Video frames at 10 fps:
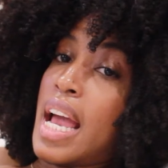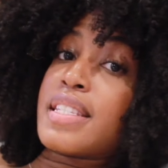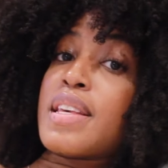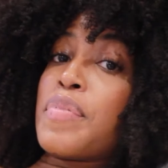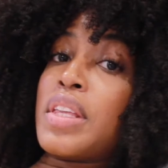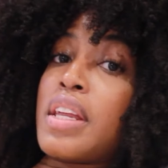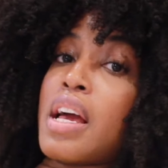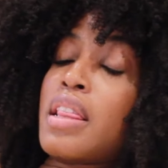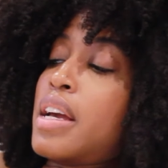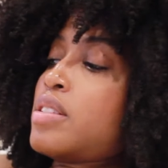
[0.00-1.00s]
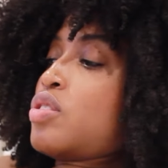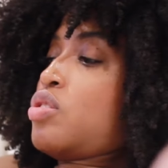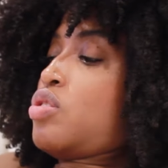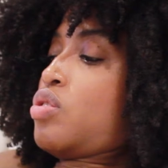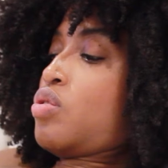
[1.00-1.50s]
And something that I like
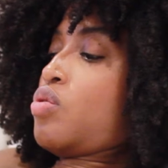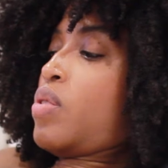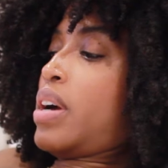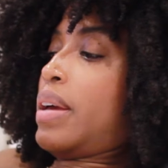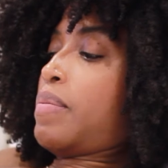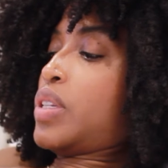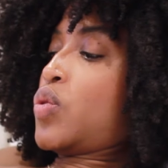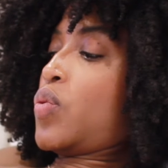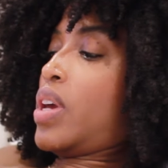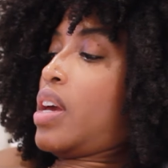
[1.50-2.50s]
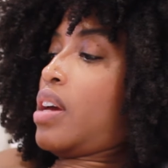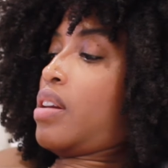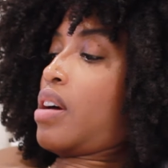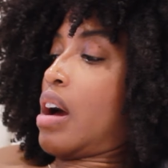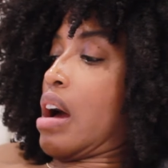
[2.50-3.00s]
to do in
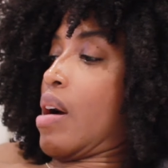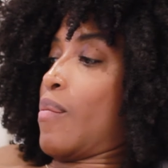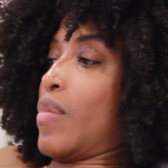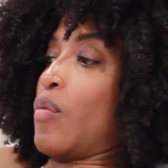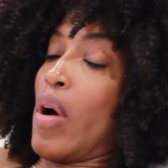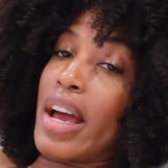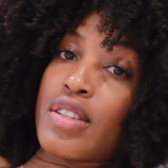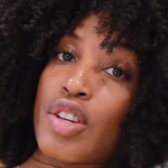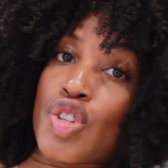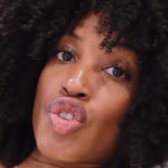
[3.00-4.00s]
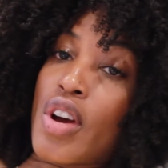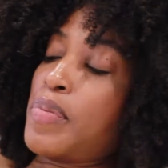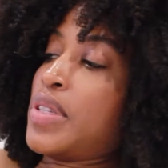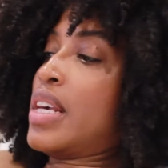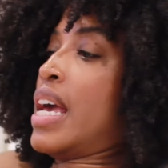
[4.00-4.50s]
between waxing
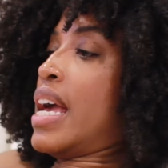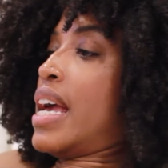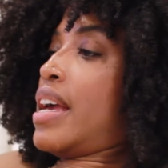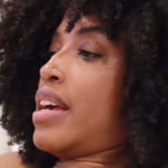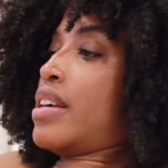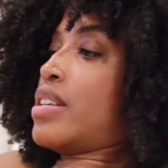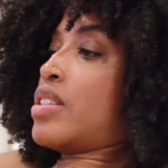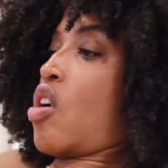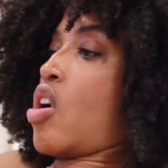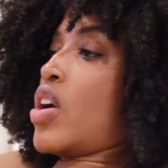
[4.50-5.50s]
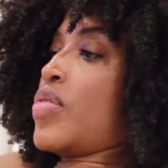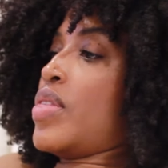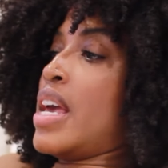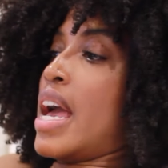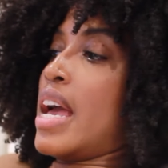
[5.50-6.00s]
strips is on
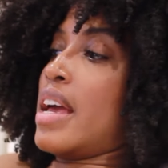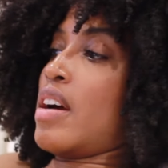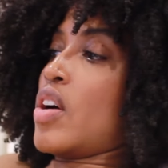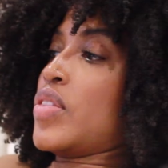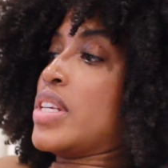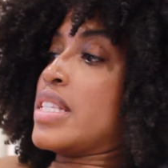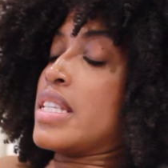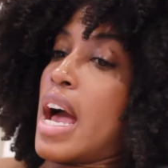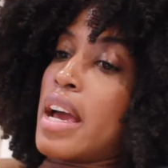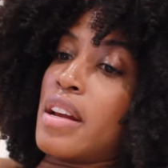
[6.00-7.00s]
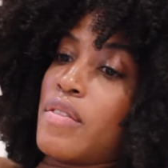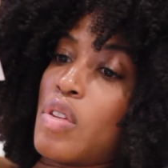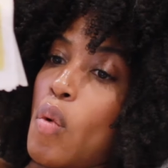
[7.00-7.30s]
the side of the